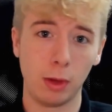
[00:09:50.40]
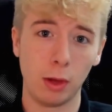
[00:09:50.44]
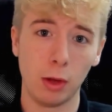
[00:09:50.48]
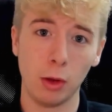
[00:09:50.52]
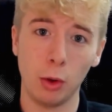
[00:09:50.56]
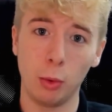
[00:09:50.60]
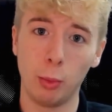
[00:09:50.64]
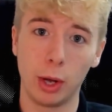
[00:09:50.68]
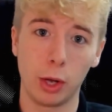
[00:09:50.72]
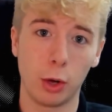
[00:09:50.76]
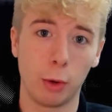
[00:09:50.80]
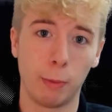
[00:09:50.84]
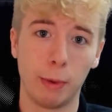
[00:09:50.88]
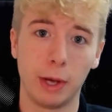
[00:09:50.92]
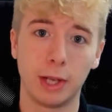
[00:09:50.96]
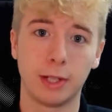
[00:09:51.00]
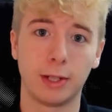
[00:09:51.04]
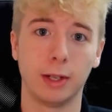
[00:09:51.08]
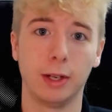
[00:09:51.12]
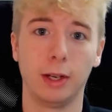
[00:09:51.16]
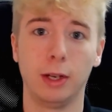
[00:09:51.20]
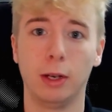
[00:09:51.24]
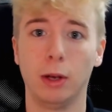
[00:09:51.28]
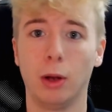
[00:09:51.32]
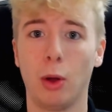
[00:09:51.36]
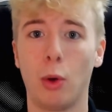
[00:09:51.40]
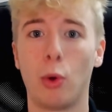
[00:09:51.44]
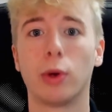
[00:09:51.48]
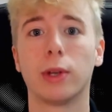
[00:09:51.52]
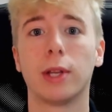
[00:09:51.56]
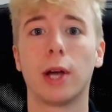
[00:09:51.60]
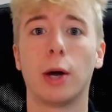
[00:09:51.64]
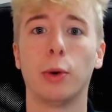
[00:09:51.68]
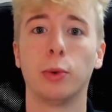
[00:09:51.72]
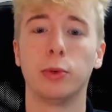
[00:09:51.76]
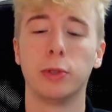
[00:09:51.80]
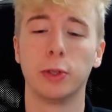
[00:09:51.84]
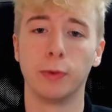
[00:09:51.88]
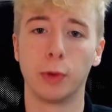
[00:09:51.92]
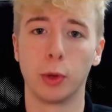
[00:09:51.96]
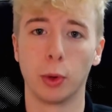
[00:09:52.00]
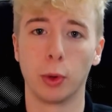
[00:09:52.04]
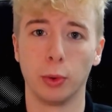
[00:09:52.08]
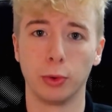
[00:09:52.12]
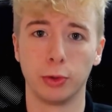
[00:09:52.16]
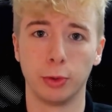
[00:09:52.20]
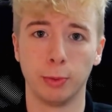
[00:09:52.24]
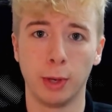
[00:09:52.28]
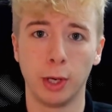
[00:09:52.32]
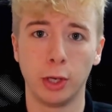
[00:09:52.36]
where you're basically locked out of the
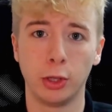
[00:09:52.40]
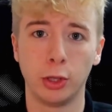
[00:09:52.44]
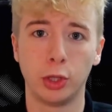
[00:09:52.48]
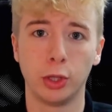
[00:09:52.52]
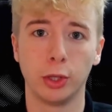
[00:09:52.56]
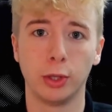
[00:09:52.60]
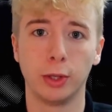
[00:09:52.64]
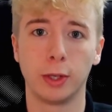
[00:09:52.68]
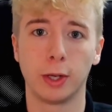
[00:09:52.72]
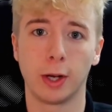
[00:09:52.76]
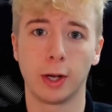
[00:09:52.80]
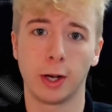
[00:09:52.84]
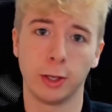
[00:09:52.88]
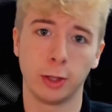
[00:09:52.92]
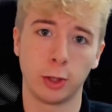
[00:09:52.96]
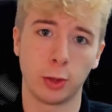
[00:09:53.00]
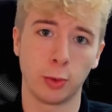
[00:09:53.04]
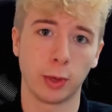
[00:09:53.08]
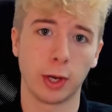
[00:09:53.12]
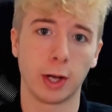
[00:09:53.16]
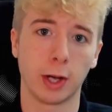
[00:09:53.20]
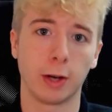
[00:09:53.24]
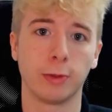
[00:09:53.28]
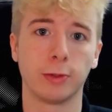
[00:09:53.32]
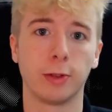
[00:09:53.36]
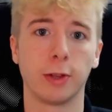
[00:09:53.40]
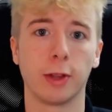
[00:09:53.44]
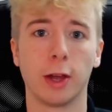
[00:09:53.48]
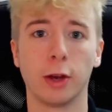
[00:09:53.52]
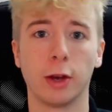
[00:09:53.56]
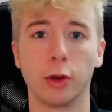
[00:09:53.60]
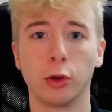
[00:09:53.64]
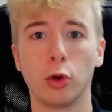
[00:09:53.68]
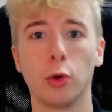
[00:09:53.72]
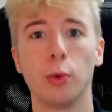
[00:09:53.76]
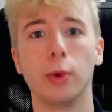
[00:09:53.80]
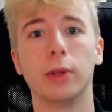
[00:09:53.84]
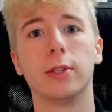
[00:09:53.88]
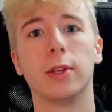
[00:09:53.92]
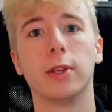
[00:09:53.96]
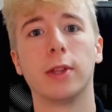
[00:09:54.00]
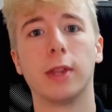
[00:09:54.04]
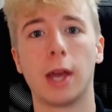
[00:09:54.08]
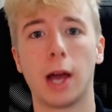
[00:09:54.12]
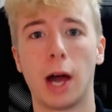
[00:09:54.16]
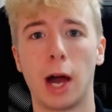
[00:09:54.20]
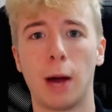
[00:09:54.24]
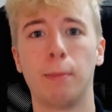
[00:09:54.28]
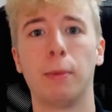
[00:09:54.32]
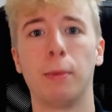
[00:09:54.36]
automation and you would have to then go into the
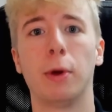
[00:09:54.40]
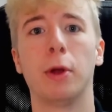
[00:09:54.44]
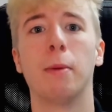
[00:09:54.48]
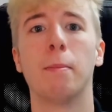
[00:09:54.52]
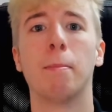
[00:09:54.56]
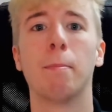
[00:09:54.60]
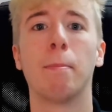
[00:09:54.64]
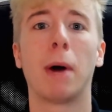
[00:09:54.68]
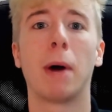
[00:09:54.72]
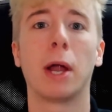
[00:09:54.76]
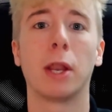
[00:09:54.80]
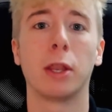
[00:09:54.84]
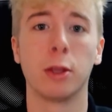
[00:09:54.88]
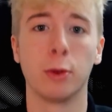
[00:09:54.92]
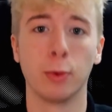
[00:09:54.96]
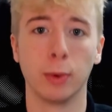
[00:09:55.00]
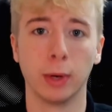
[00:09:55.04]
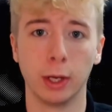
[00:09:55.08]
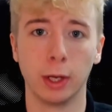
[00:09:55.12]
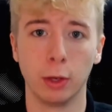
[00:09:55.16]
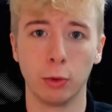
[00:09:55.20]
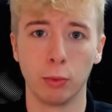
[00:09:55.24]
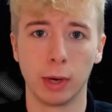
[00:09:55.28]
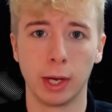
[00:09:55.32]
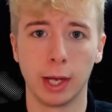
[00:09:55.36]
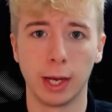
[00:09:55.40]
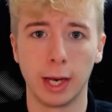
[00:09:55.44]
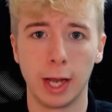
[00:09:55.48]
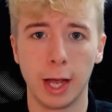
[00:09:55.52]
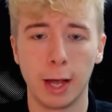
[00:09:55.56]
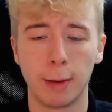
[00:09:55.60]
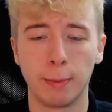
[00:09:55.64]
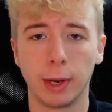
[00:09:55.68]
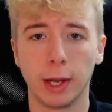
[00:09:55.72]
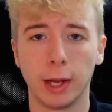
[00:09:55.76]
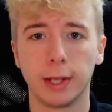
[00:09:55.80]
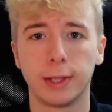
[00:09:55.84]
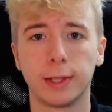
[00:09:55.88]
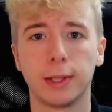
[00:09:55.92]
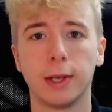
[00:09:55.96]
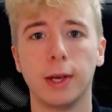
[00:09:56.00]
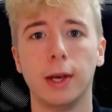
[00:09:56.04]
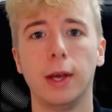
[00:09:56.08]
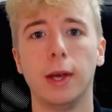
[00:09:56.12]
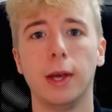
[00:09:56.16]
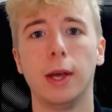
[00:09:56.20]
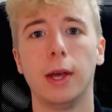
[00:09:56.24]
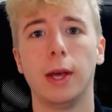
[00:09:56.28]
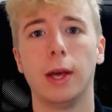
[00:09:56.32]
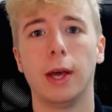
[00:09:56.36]
app and manually re-enable it.
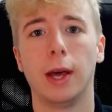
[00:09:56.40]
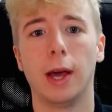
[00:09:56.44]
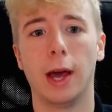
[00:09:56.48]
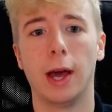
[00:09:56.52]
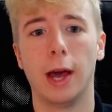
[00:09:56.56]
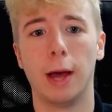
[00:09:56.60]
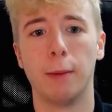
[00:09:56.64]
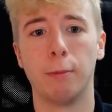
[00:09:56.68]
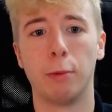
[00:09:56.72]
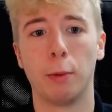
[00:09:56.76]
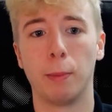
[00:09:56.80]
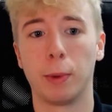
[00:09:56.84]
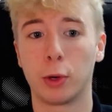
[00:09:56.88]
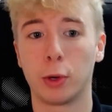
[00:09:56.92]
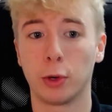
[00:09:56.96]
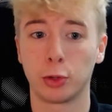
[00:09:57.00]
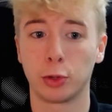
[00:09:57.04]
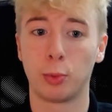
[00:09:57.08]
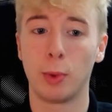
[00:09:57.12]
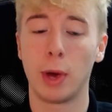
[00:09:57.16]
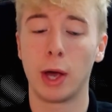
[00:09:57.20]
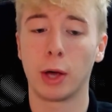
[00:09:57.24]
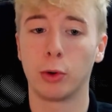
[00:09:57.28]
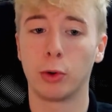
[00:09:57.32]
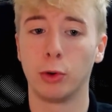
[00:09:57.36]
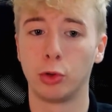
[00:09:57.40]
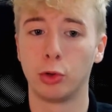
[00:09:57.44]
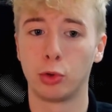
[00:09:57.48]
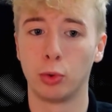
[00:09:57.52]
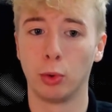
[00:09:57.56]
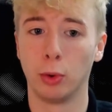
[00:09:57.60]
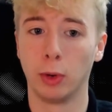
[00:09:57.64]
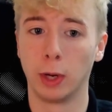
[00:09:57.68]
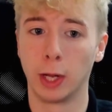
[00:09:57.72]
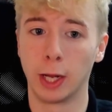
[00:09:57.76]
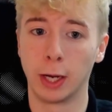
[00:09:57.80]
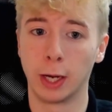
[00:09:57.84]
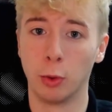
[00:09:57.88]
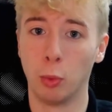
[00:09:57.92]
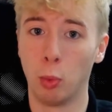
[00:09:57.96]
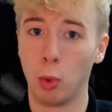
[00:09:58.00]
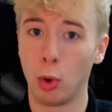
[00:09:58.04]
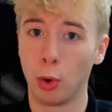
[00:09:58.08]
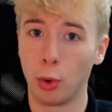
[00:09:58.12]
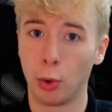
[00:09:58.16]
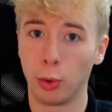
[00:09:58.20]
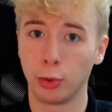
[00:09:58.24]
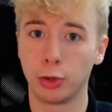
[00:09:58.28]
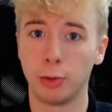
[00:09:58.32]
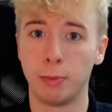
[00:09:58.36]
But because we're controlling
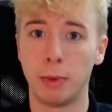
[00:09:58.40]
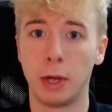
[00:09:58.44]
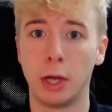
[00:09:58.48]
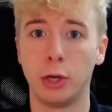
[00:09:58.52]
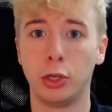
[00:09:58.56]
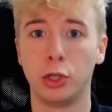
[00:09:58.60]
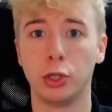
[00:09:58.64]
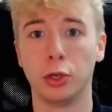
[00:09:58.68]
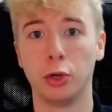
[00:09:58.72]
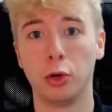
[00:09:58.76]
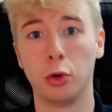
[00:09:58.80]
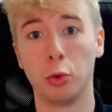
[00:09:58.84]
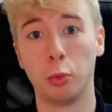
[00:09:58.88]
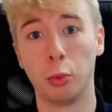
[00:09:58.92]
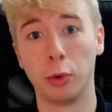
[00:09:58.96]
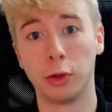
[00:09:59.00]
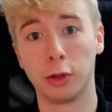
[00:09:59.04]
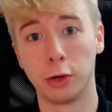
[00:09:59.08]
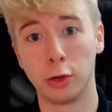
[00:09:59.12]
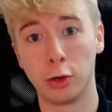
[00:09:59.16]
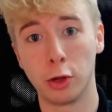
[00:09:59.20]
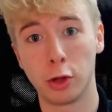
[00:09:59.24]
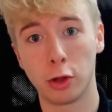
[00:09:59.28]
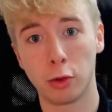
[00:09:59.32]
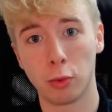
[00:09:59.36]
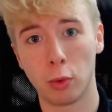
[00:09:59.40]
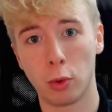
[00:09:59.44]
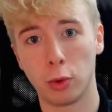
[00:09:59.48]
one automation with another